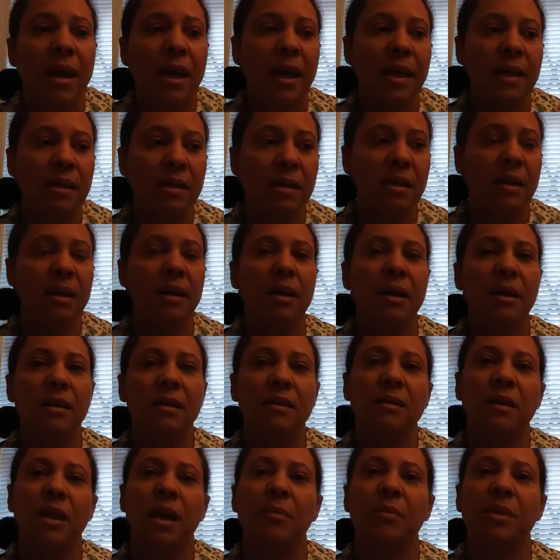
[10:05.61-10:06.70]
And yeah,
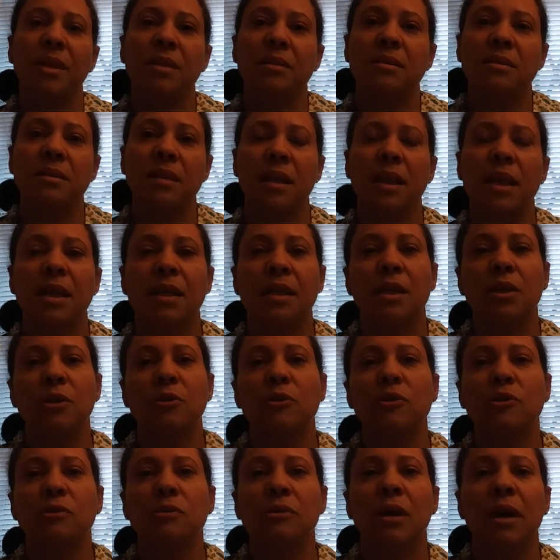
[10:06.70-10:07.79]
I'm not saying that you
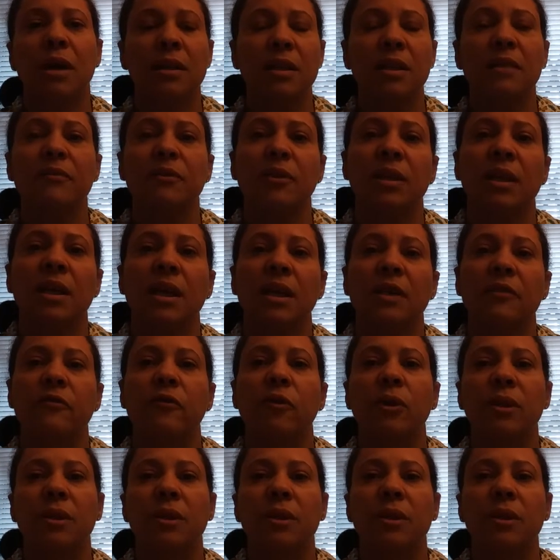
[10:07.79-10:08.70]
should not live your life.